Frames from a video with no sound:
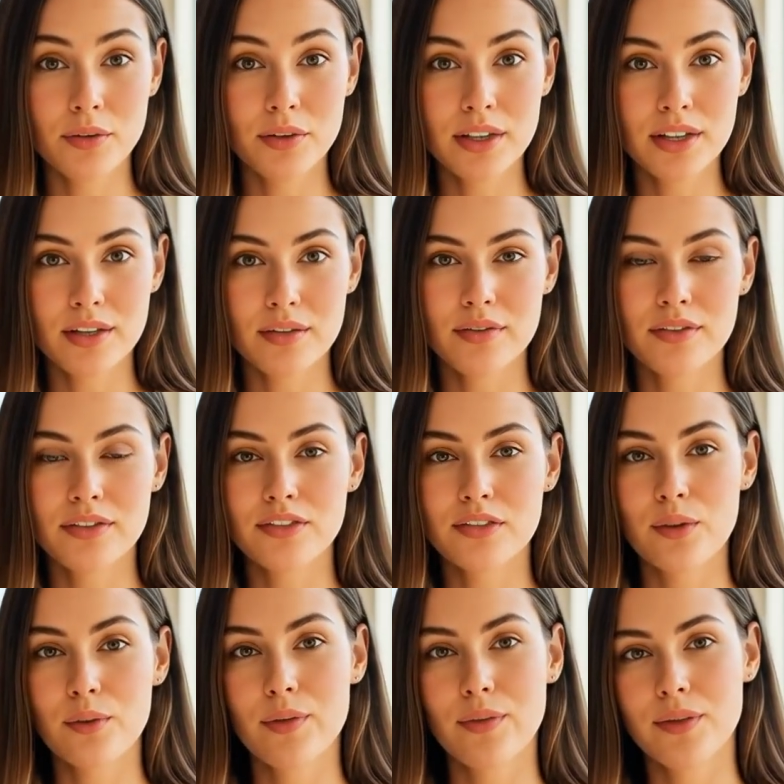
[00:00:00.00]
"Probably
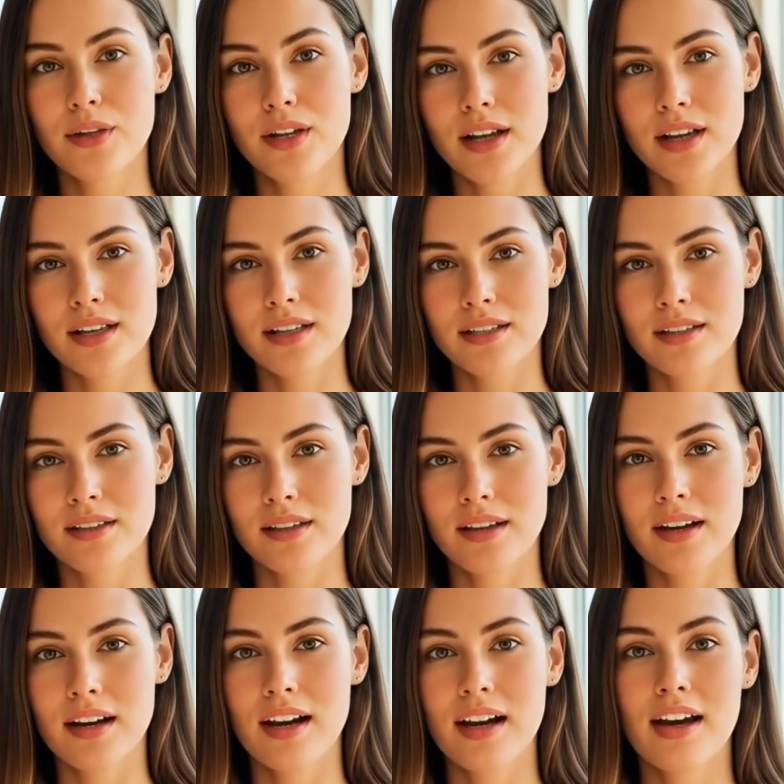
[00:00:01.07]
some celebrity mom,"
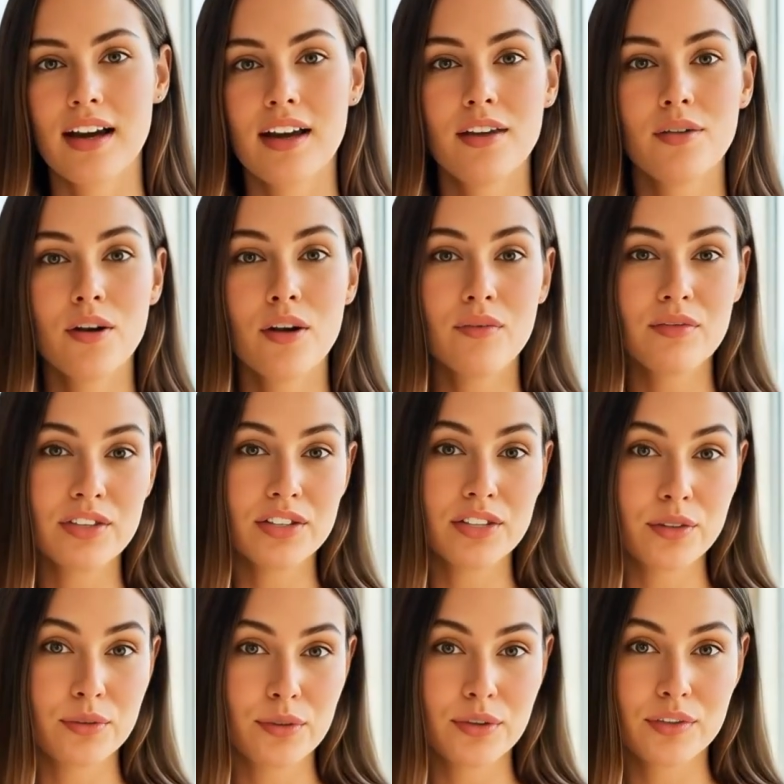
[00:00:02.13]
Sophia
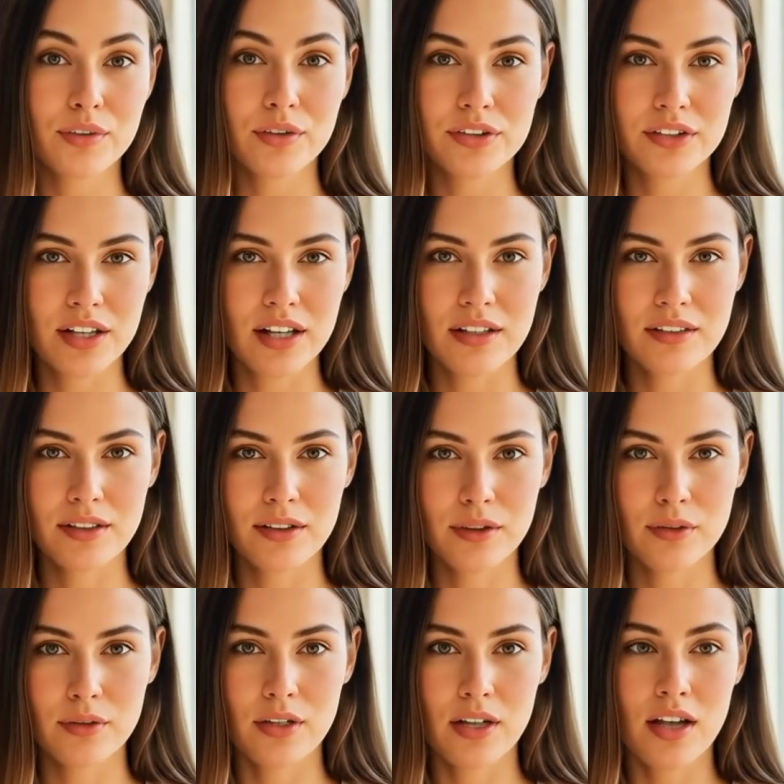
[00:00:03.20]
joked as she helped
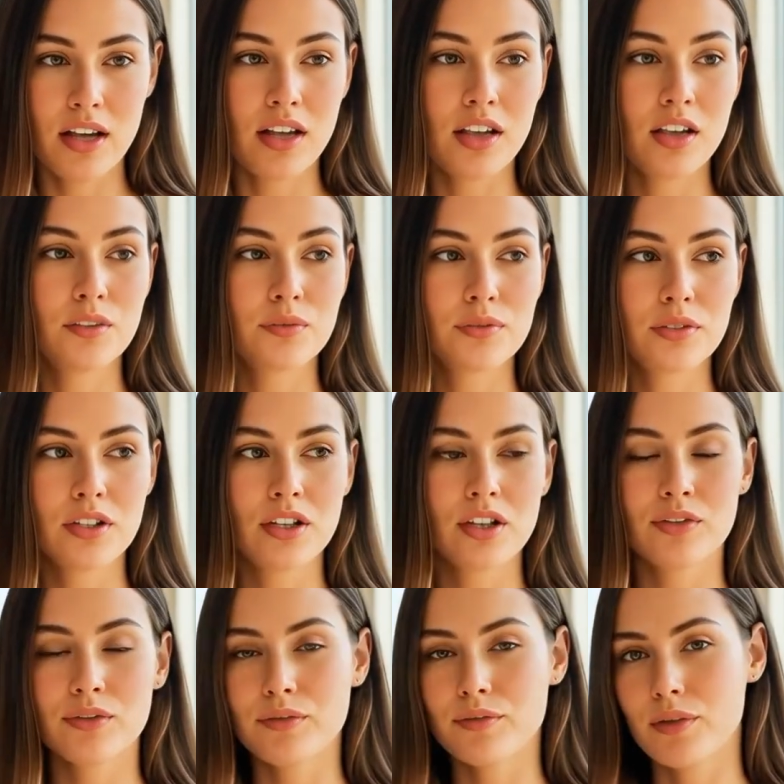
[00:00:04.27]
pack the order.
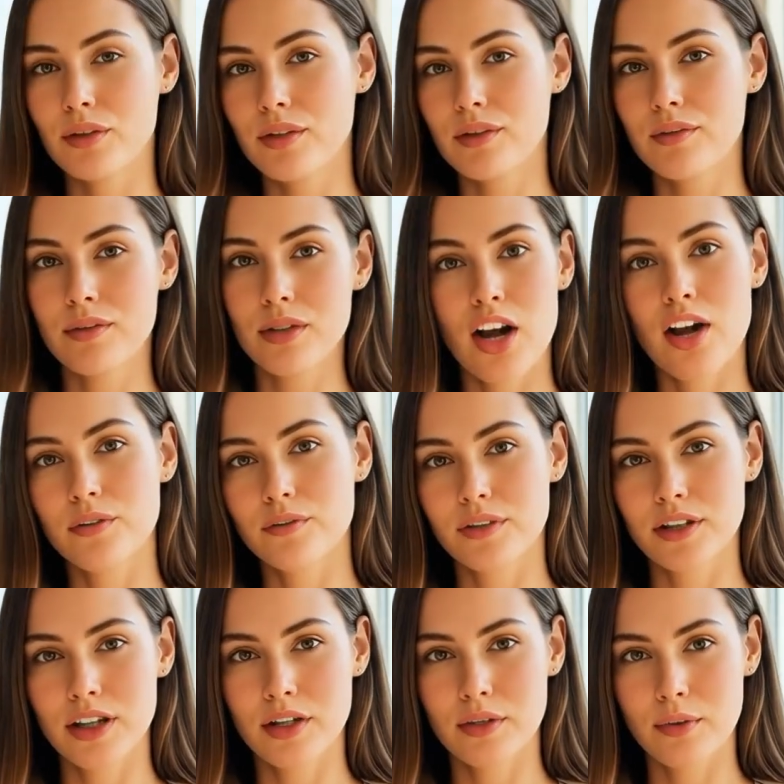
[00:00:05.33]
I delivered it
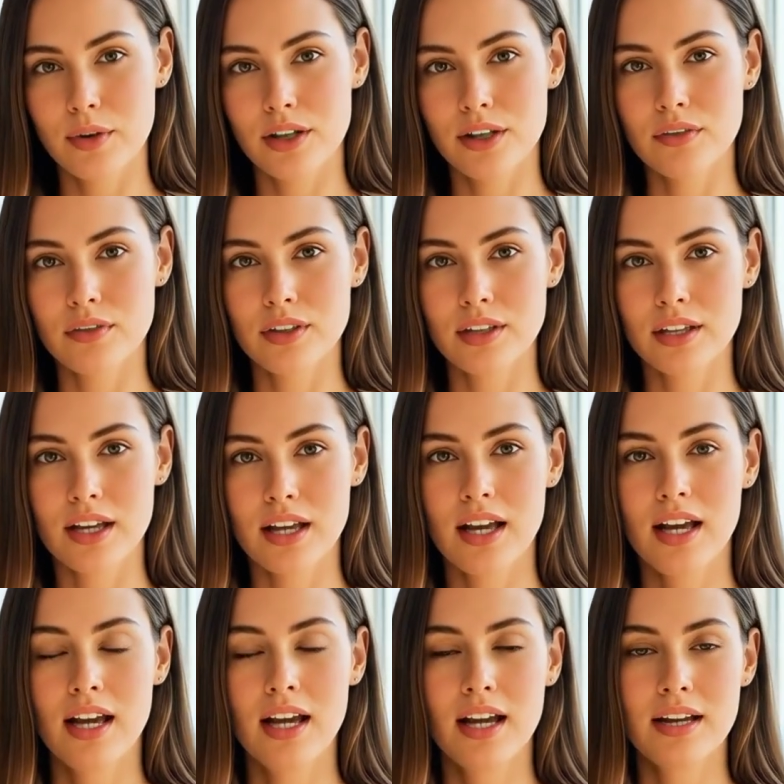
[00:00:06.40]
personally,
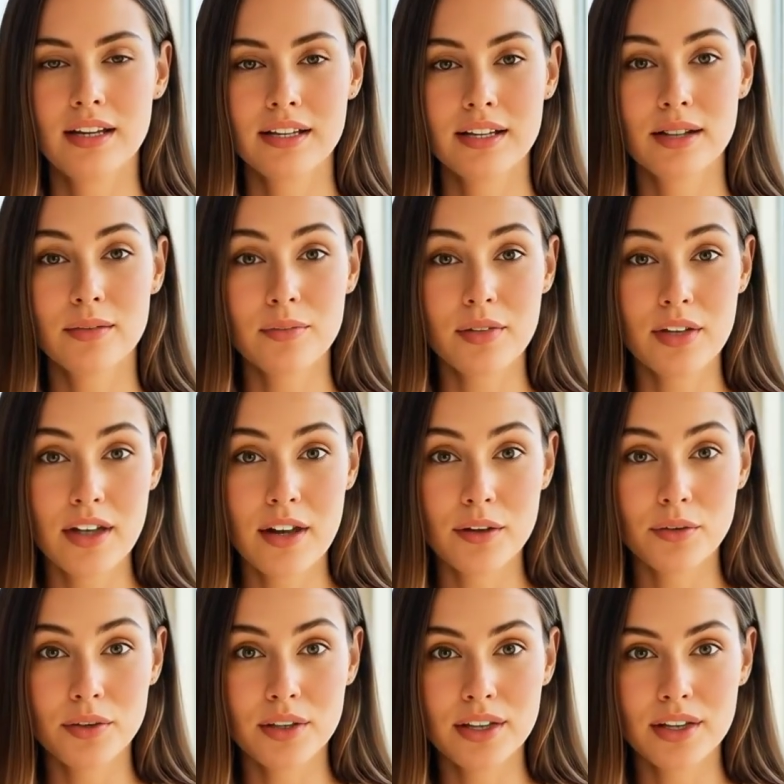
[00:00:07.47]
partly curiosity,
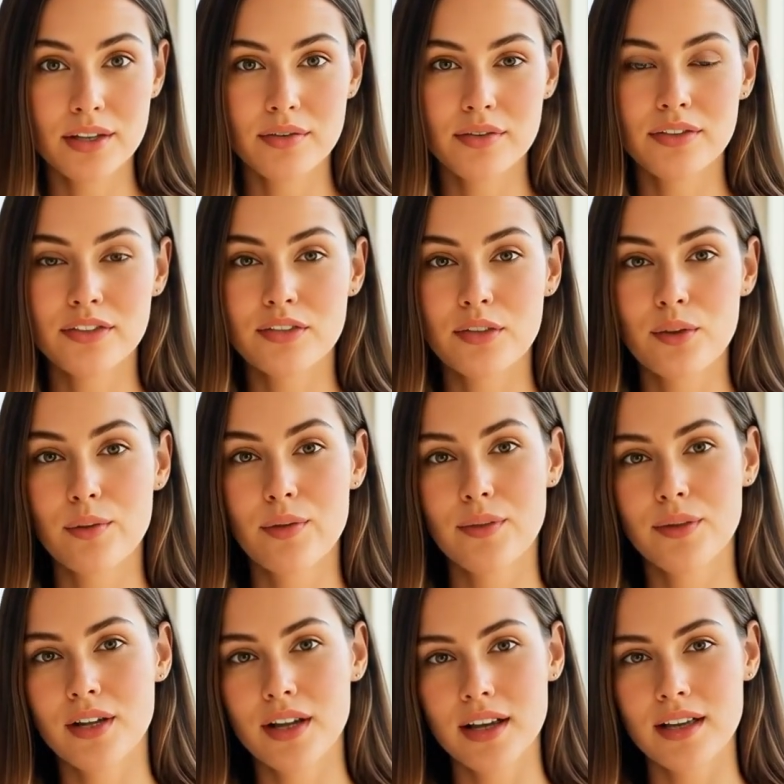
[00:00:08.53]
partly because
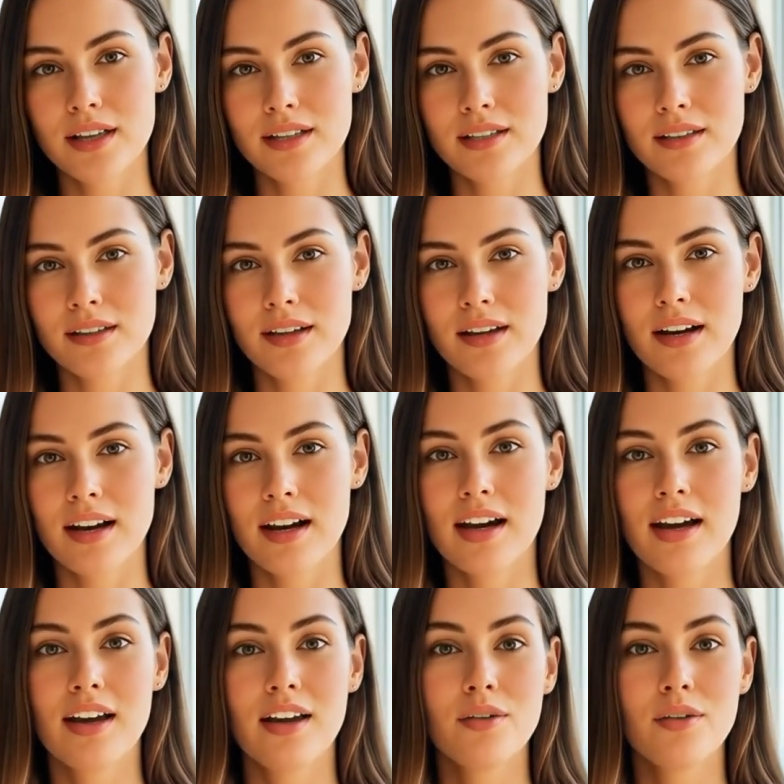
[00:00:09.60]
I still handled our high-end